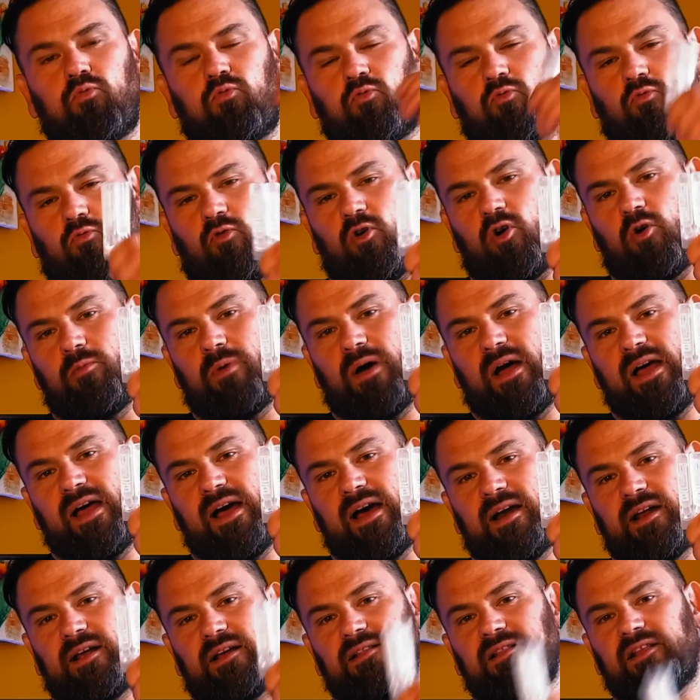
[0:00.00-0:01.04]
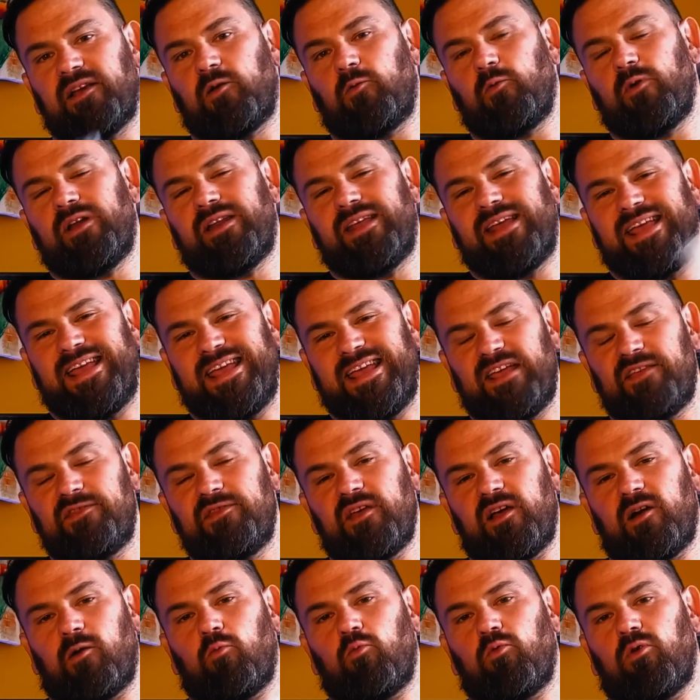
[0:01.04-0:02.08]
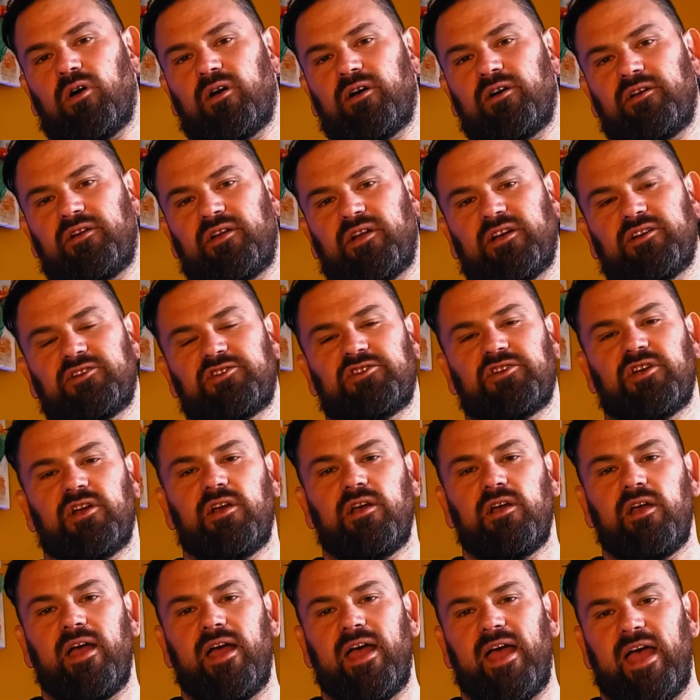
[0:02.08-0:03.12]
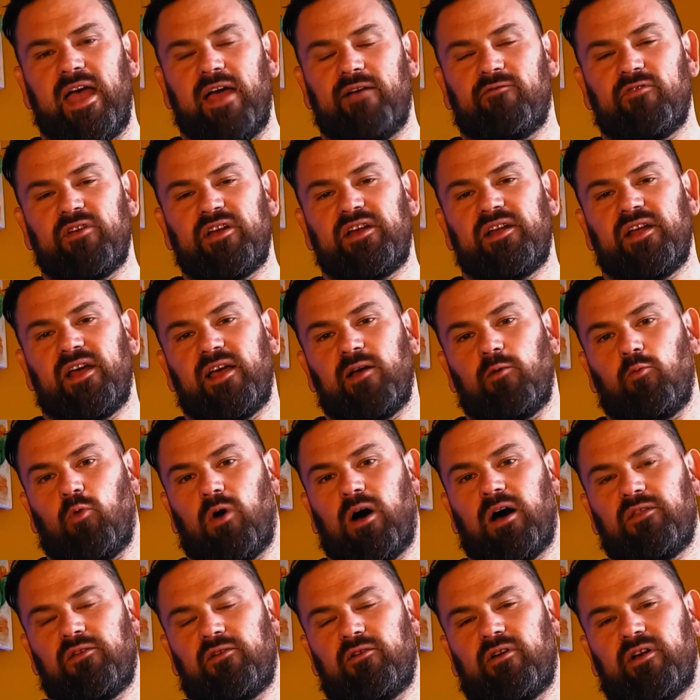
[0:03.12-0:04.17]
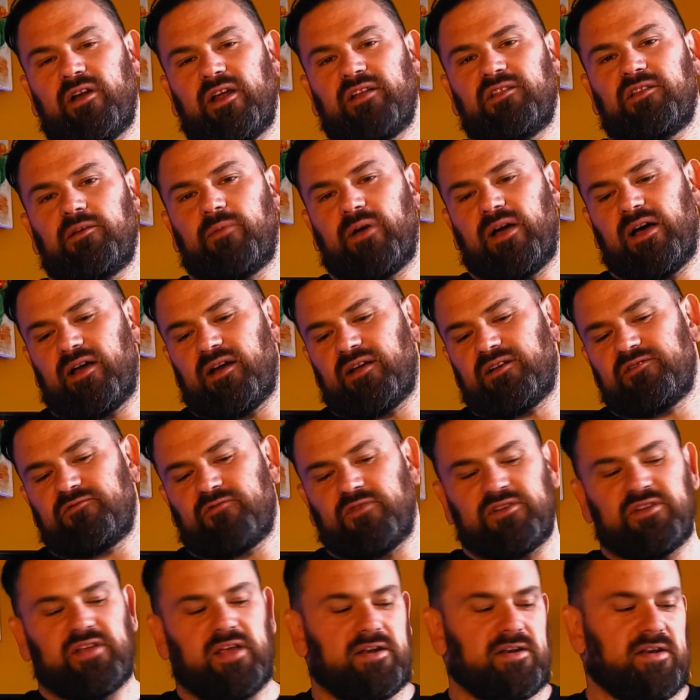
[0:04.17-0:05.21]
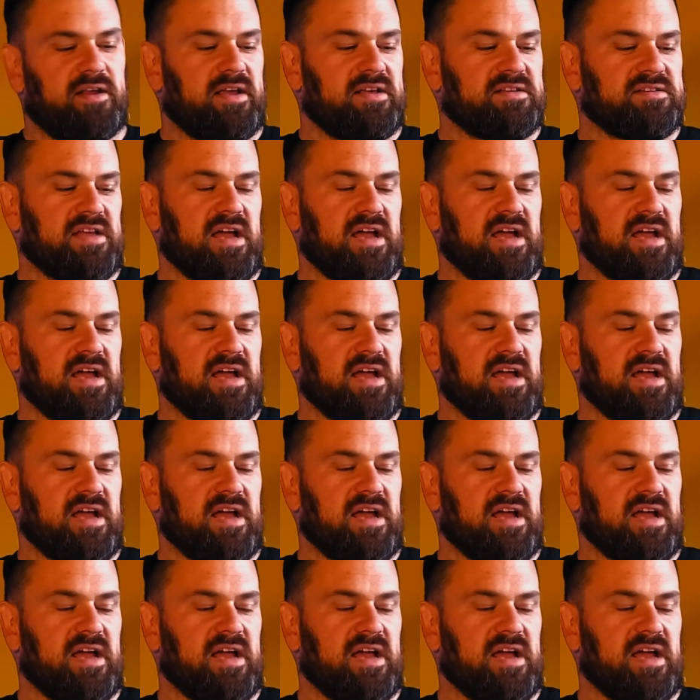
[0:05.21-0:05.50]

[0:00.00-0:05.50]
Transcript: probiotic liquid in their water dish every day while they're on antibiotics for 10 days